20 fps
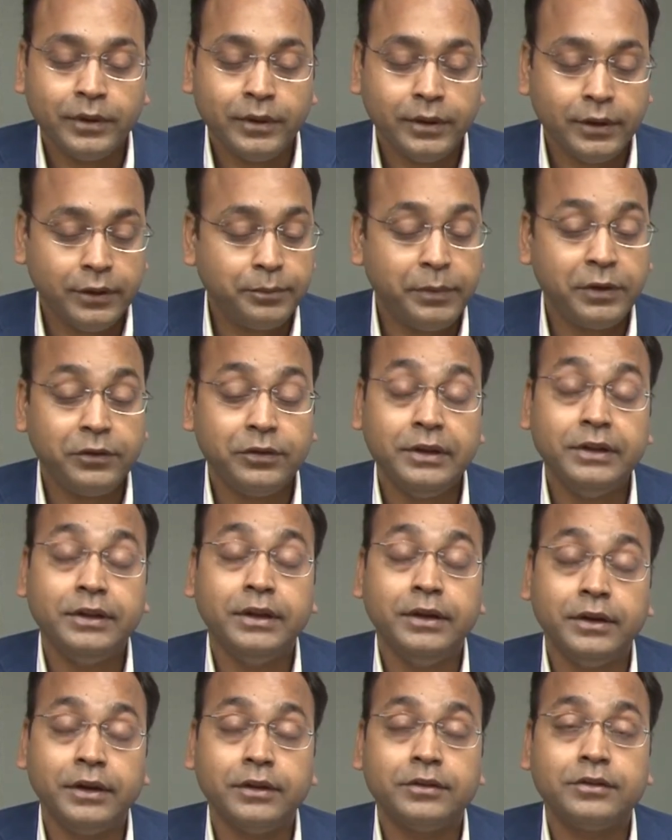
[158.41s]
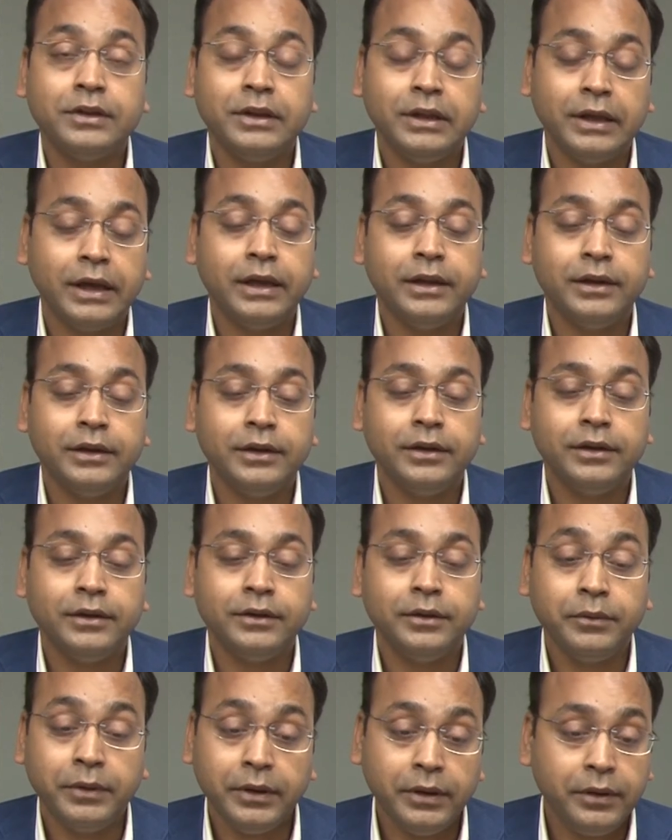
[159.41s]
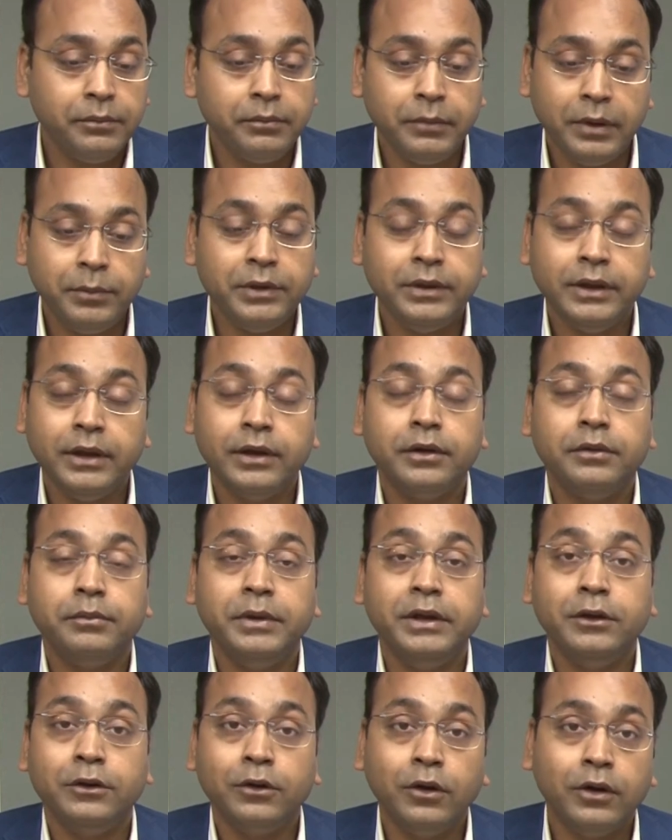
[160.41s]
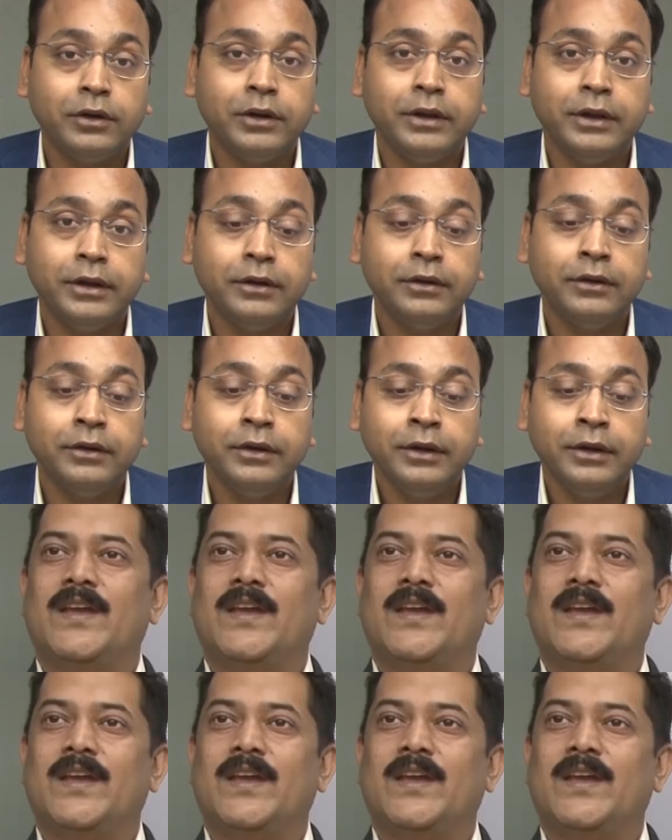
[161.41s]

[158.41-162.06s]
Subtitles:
especially the industry and the way maybe they are being taught here.